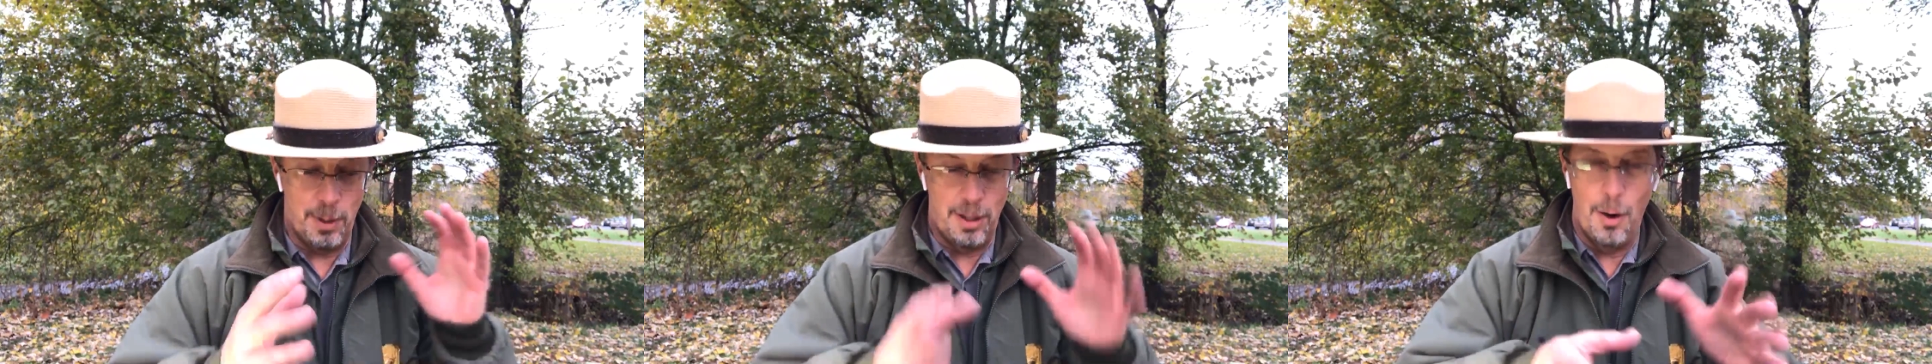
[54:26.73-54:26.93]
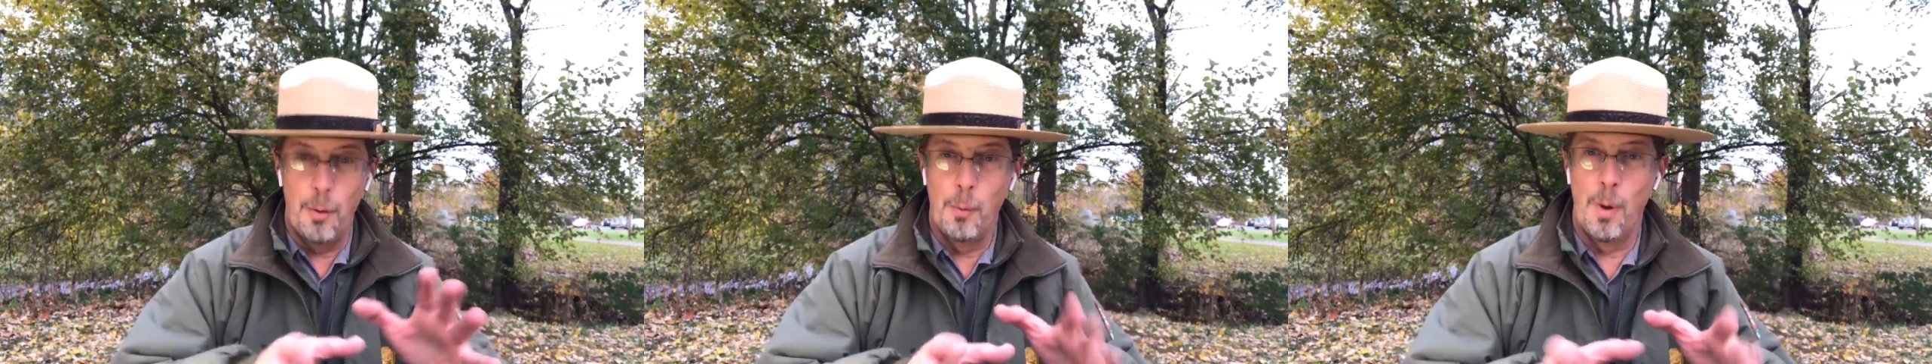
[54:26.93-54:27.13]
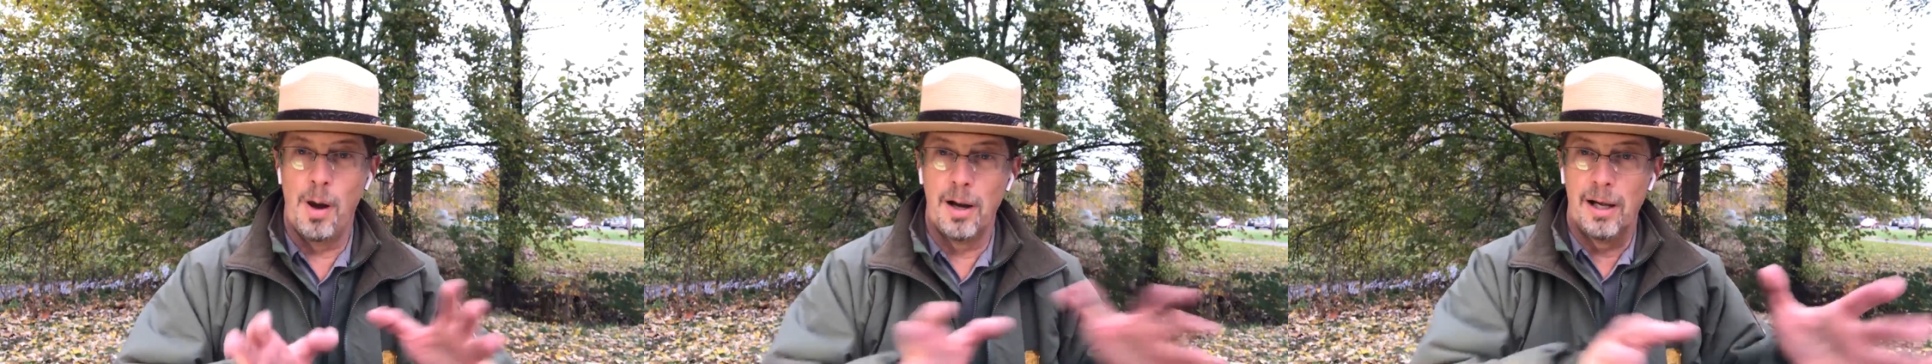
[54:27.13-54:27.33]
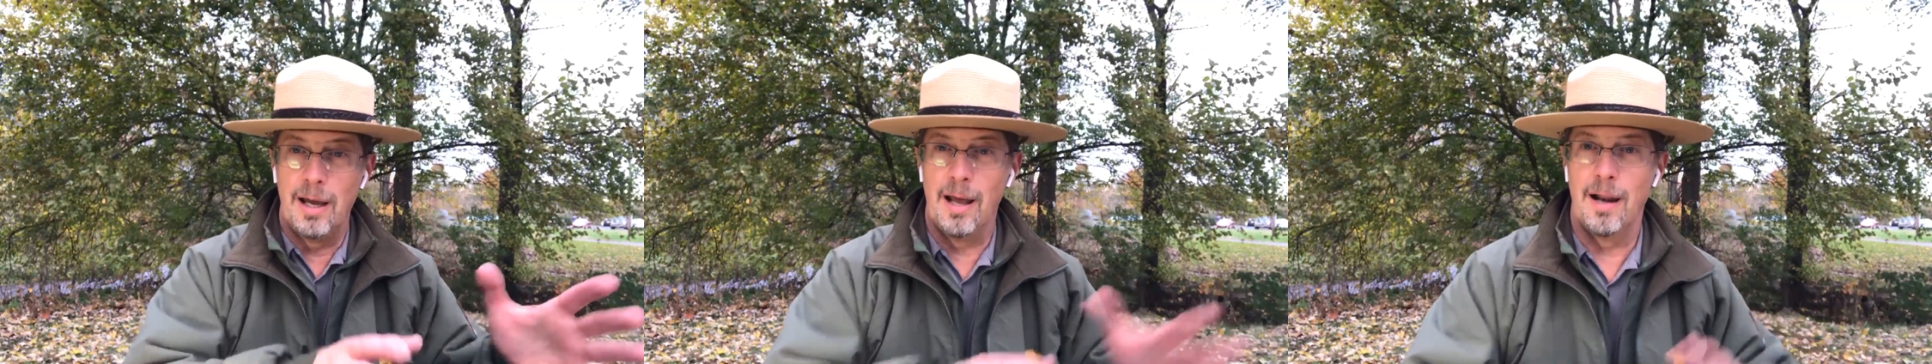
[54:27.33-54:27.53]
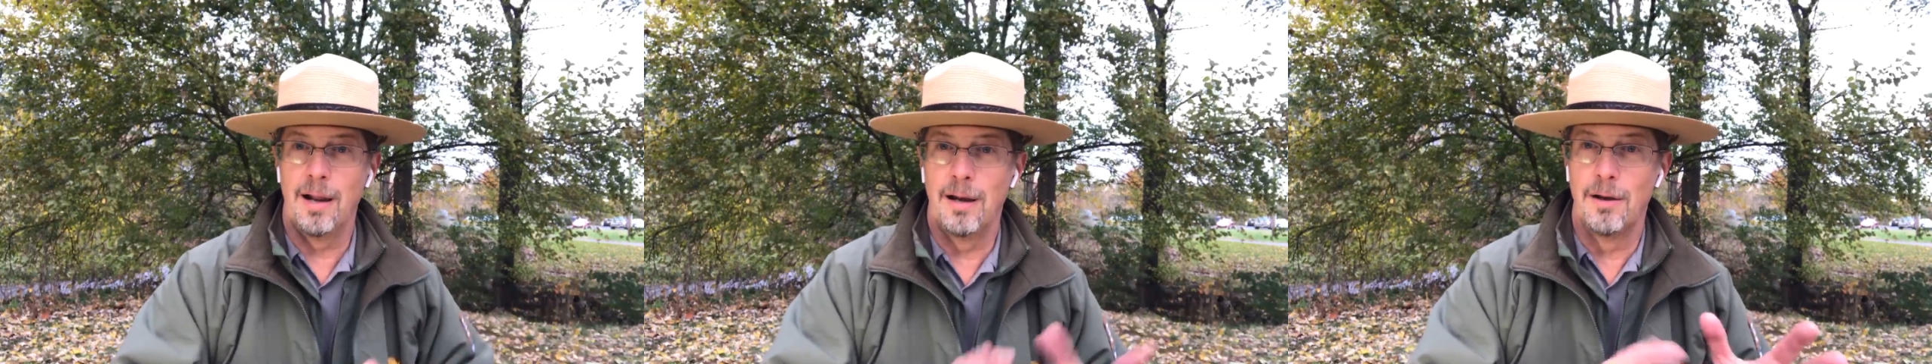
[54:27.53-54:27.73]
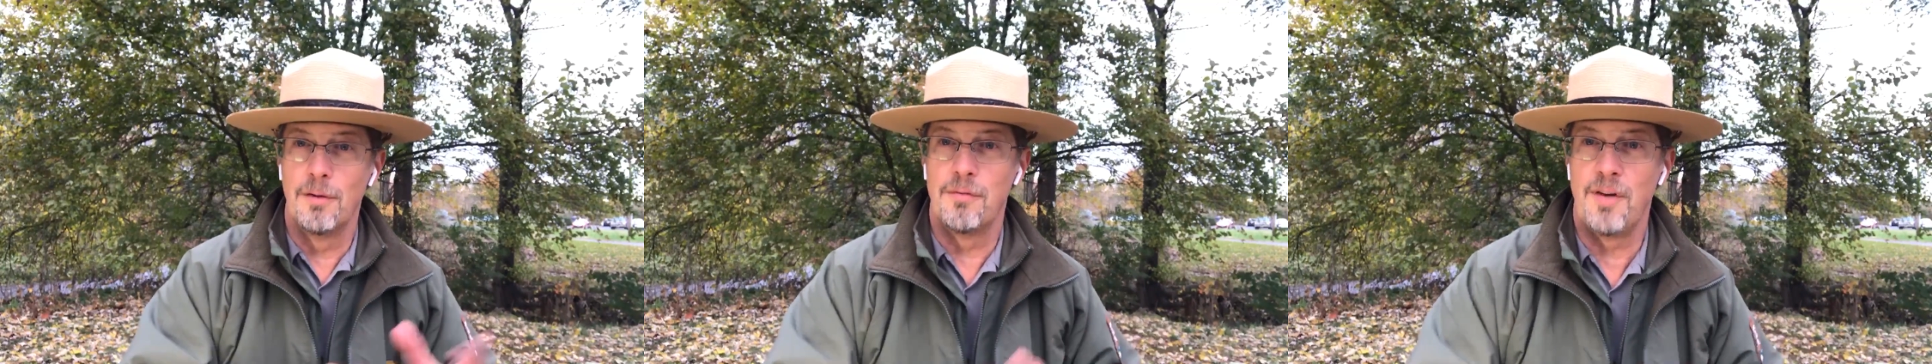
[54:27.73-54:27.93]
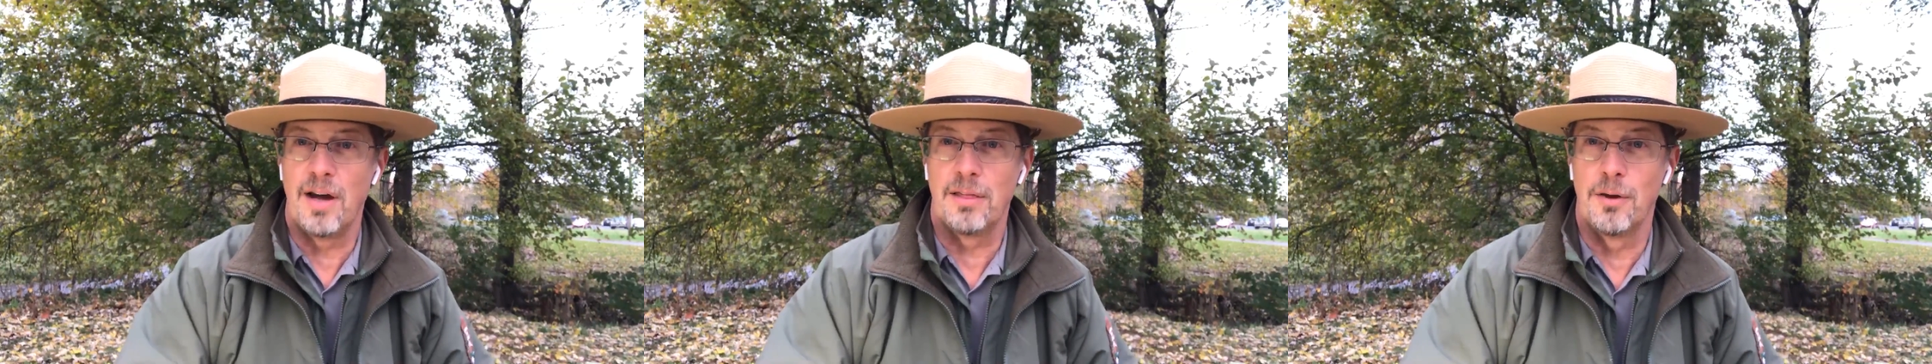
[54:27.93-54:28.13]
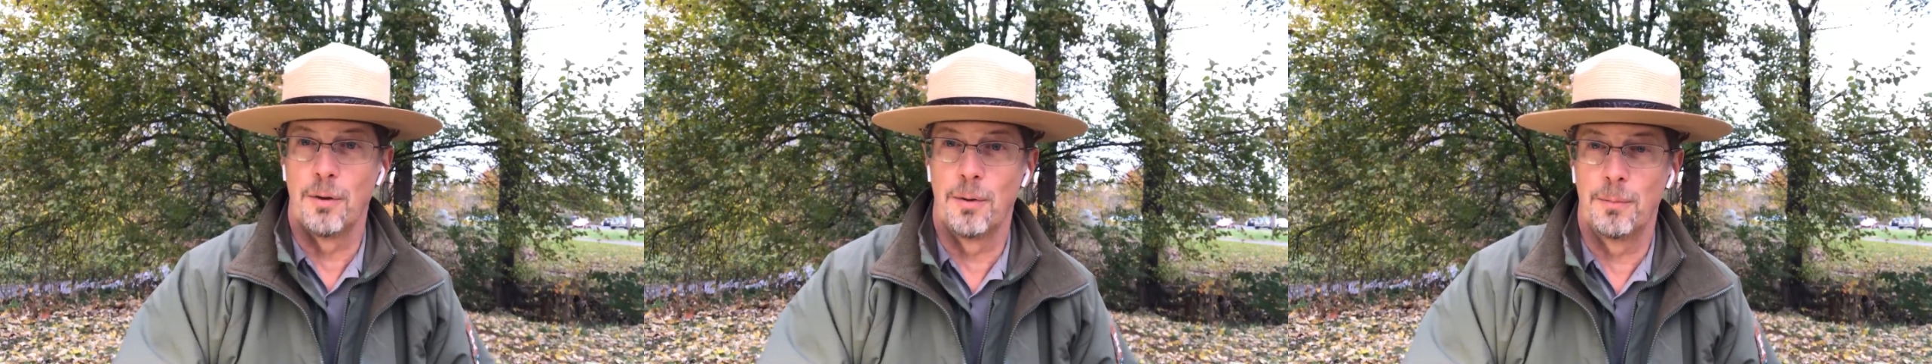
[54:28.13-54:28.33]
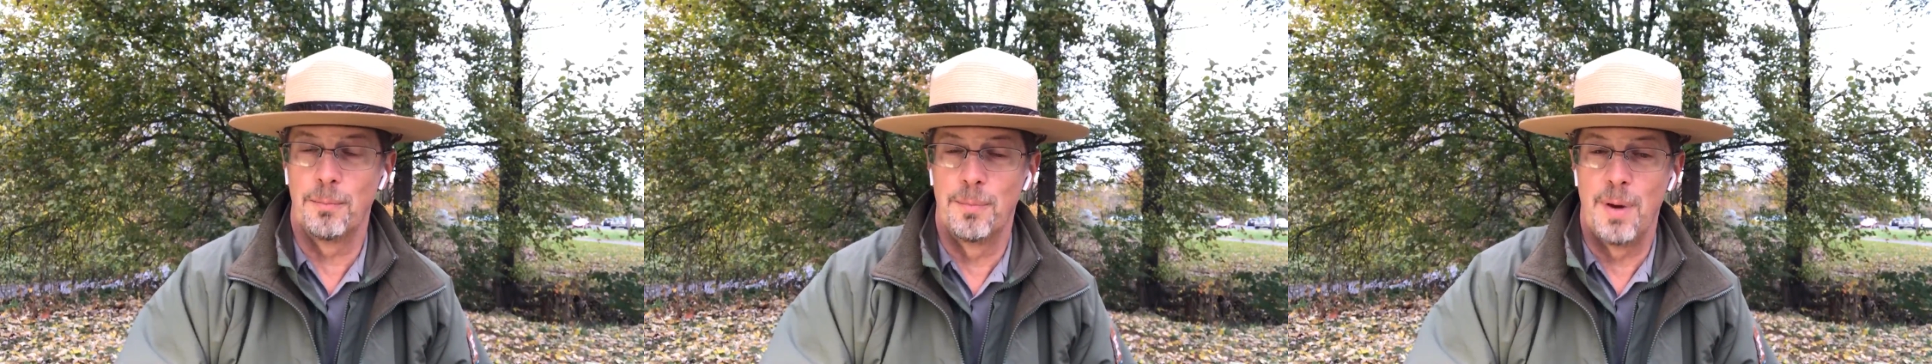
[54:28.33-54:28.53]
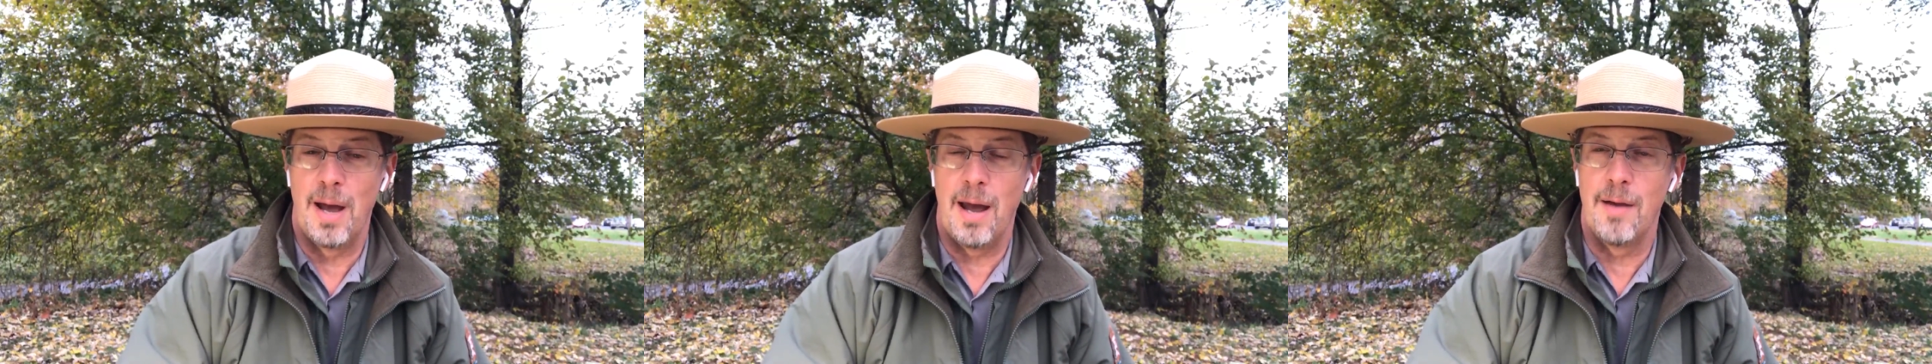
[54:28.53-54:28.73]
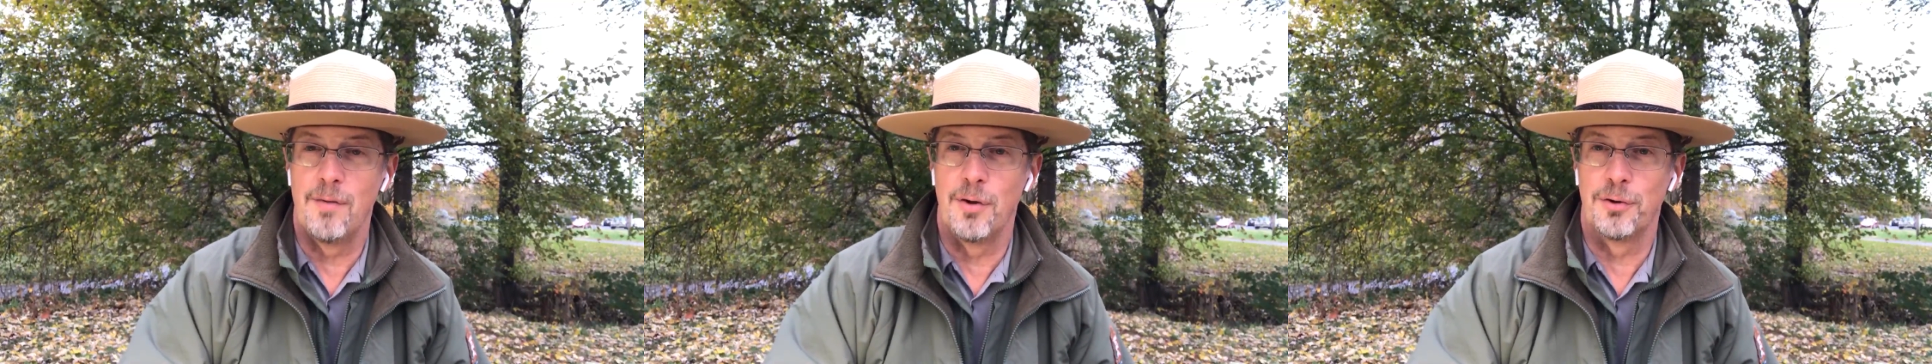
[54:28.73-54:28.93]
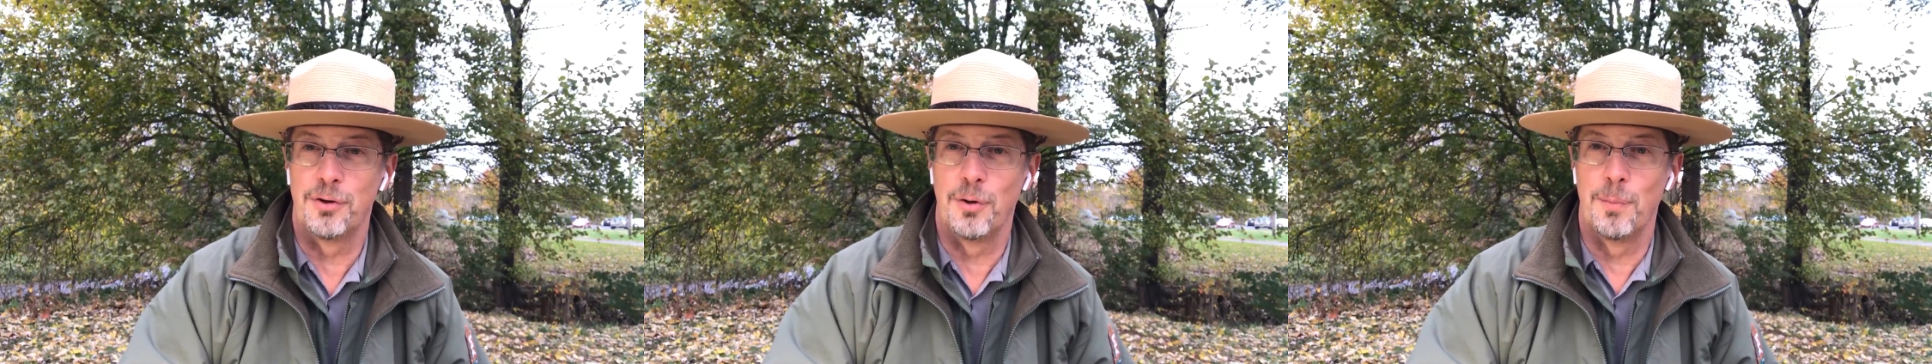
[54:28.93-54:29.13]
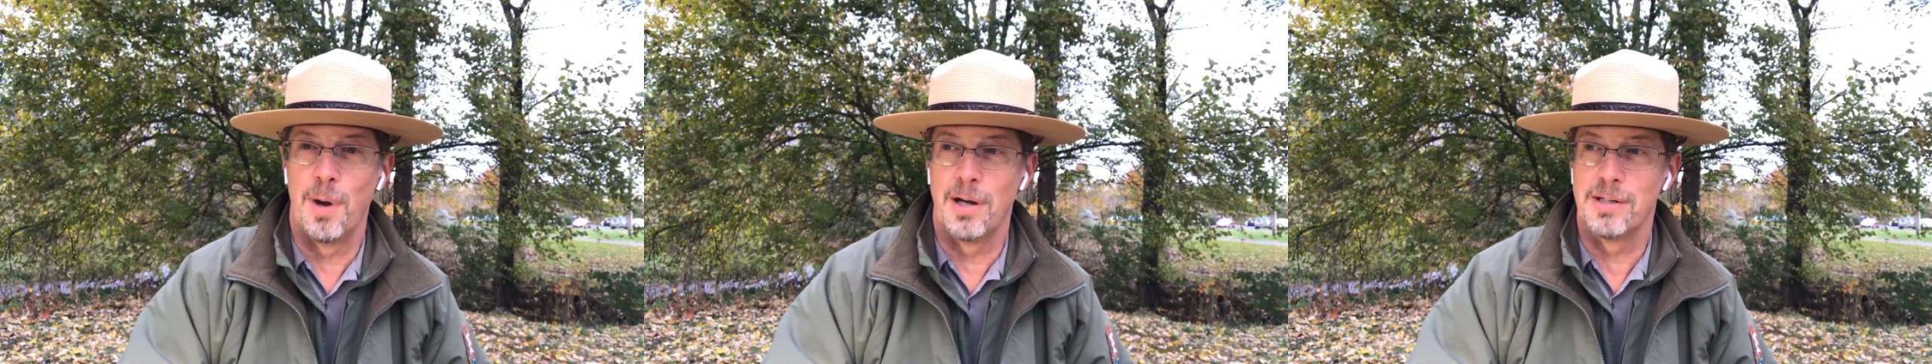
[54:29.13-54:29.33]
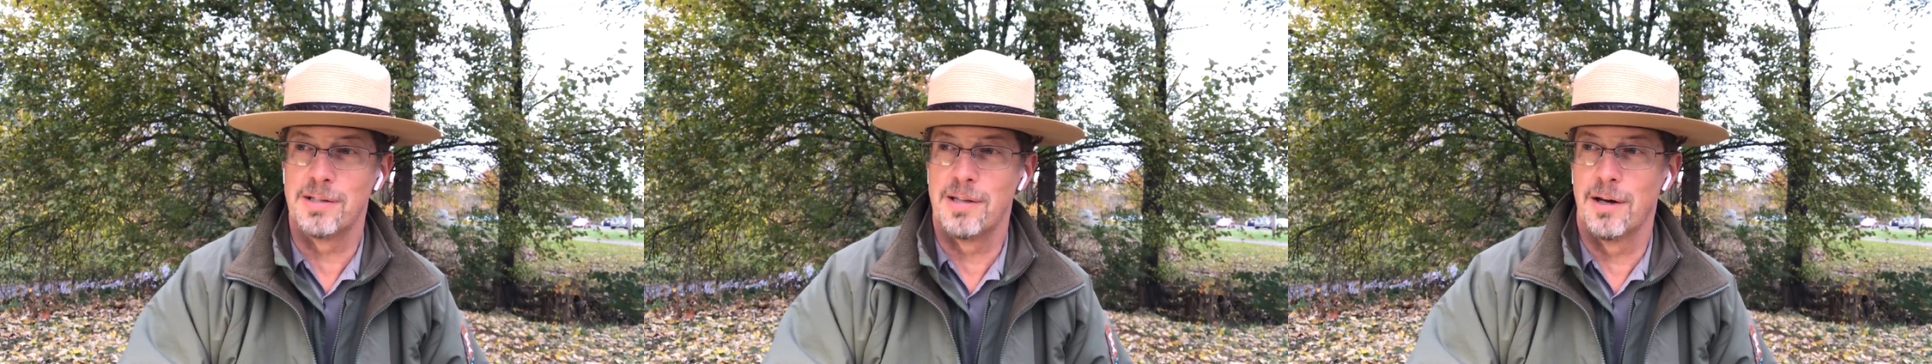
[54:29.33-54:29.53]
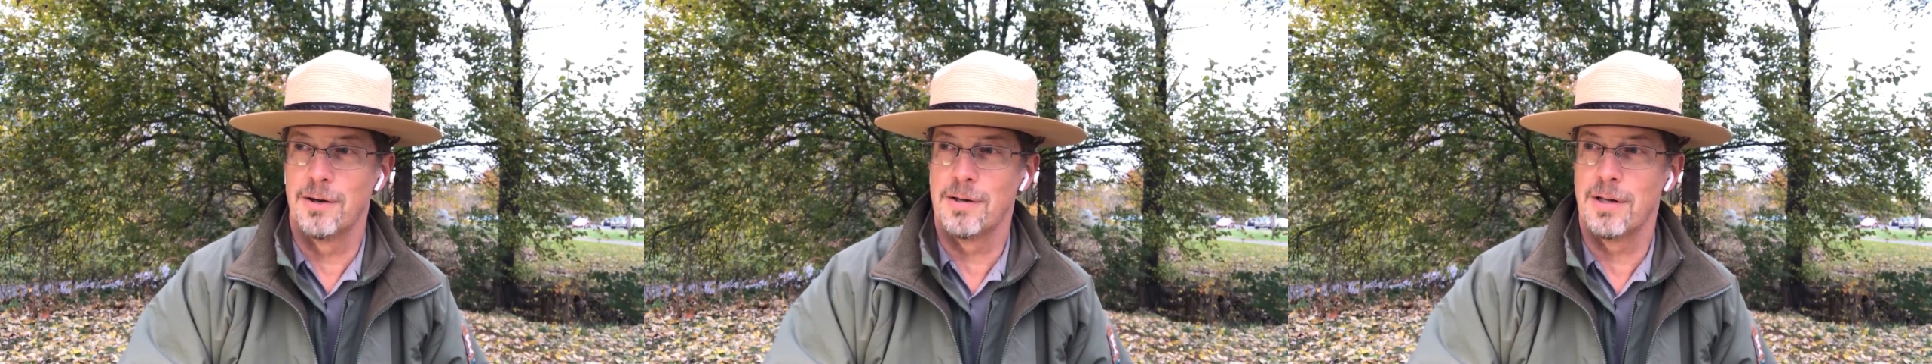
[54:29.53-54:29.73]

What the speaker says: We don't want to get in and affect their behavior too much.